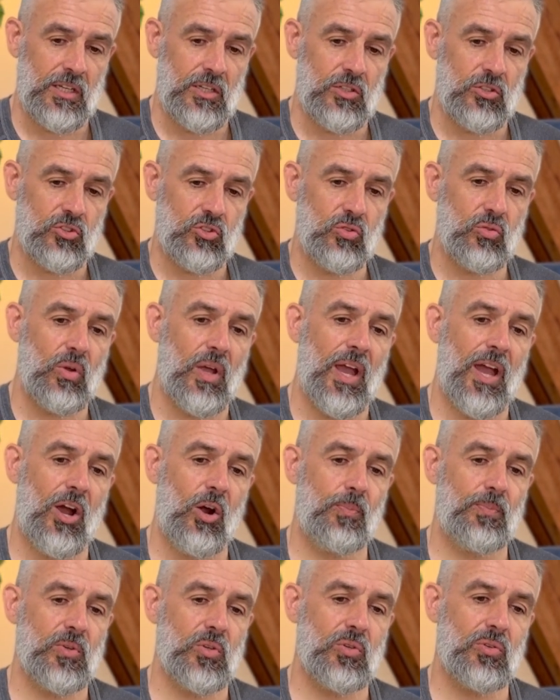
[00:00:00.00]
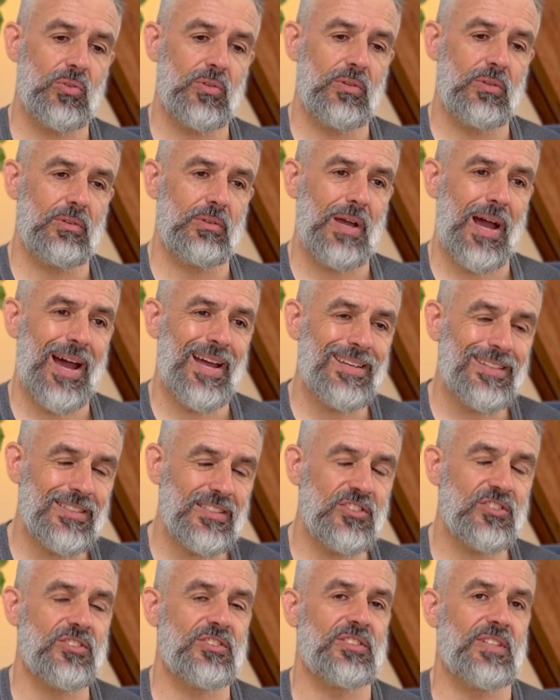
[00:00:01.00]
to help you
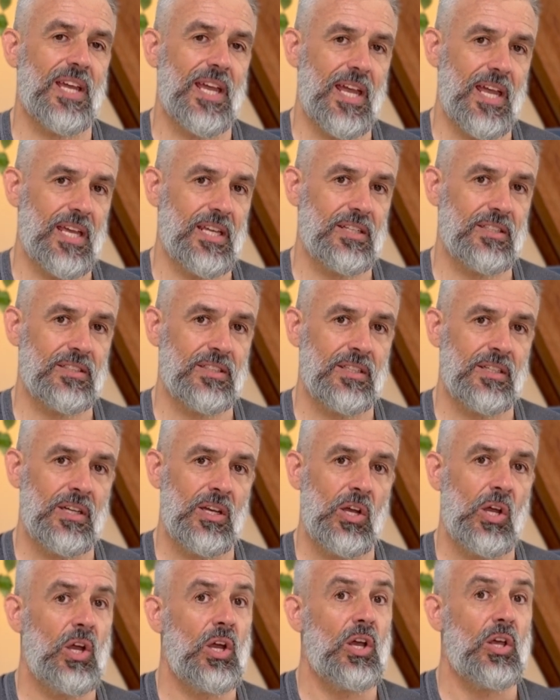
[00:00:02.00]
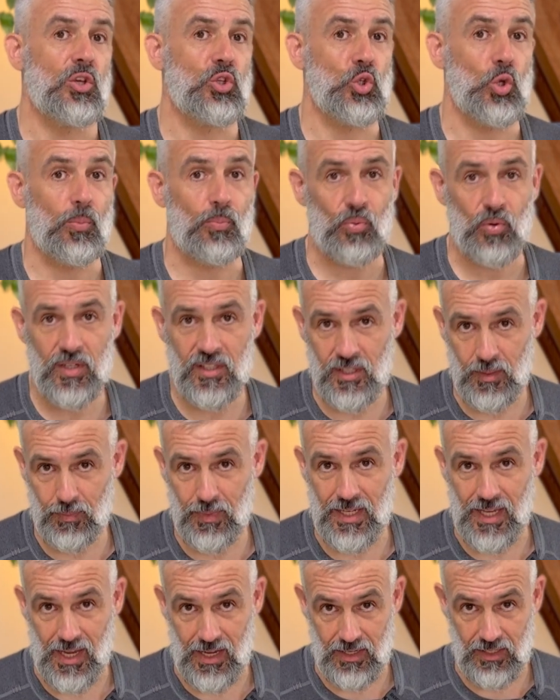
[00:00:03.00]
understand your breathing
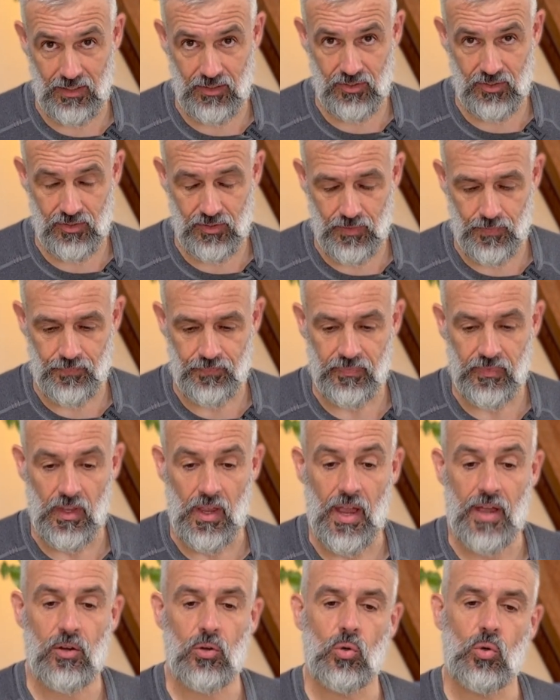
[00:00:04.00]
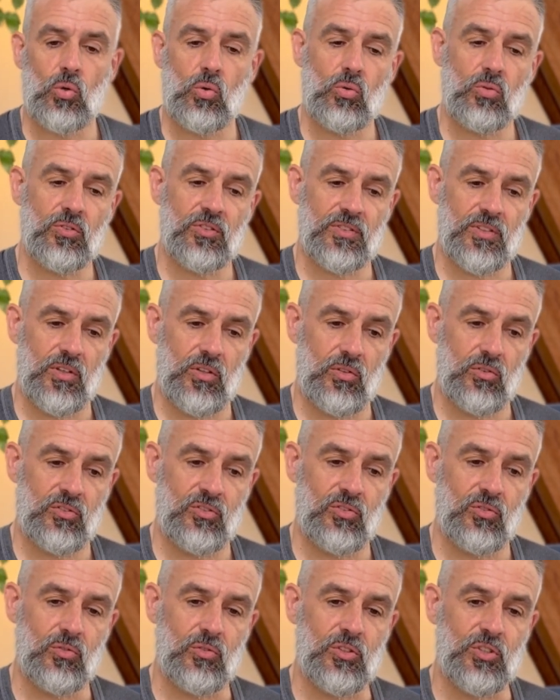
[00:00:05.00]
mechanics and also
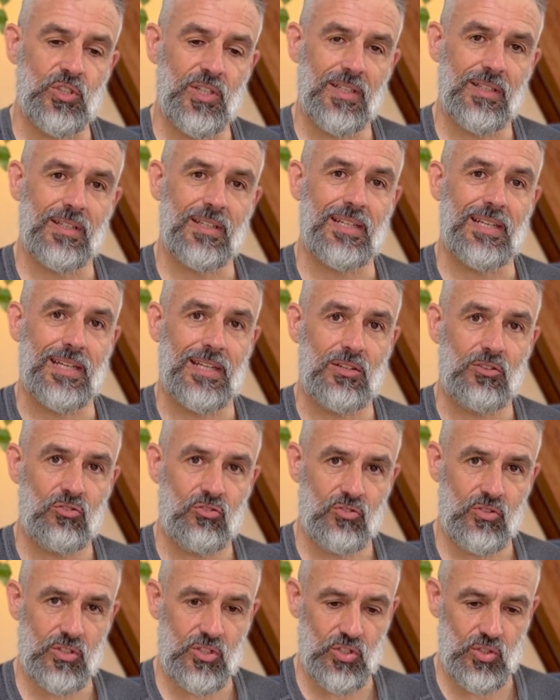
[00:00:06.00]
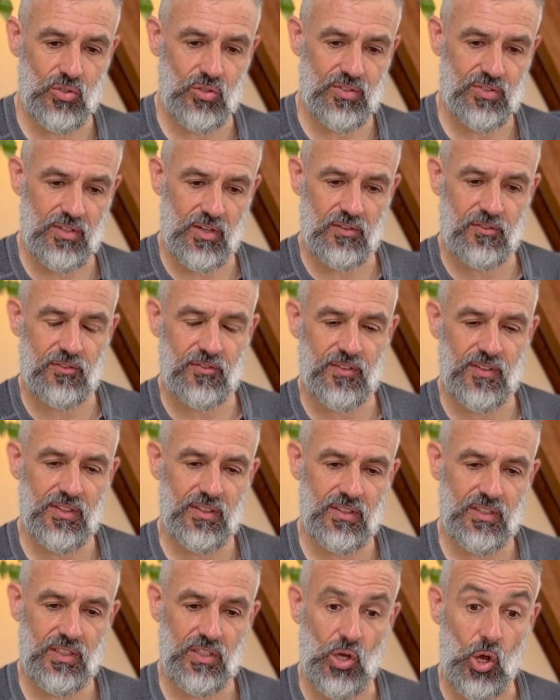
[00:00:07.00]
to gently introduce a
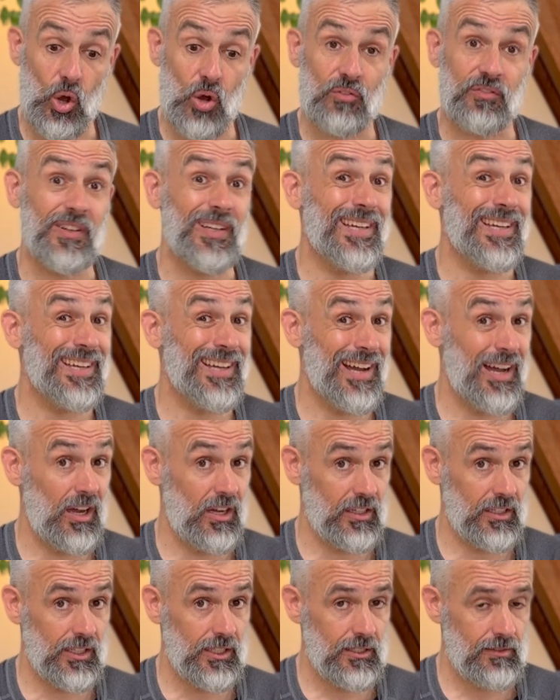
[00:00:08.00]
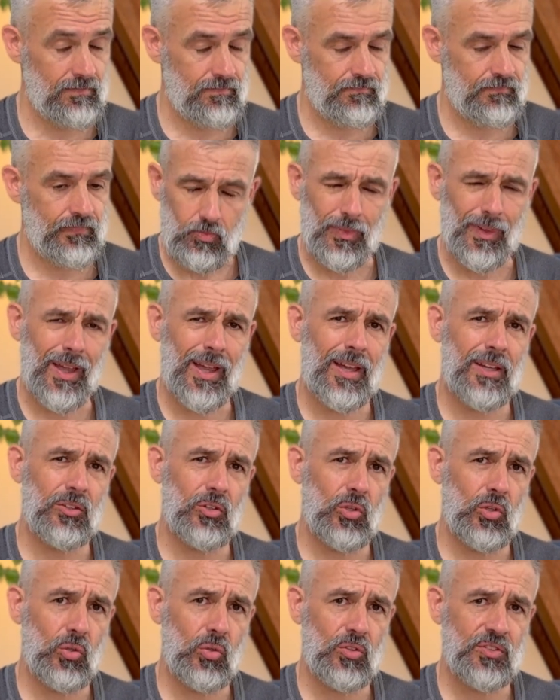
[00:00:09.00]
feeling of air hunger and
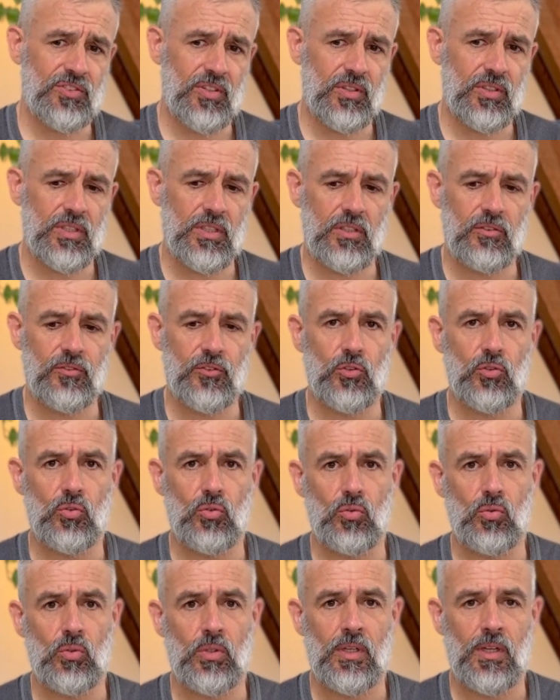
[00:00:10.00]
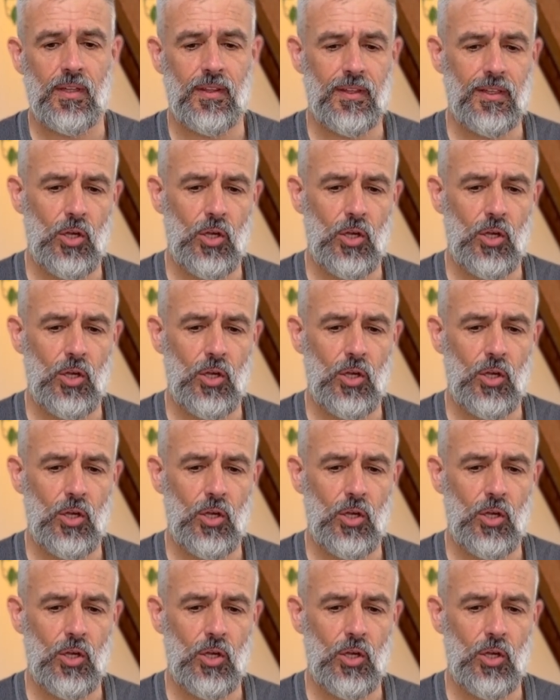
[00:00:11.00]
also give you the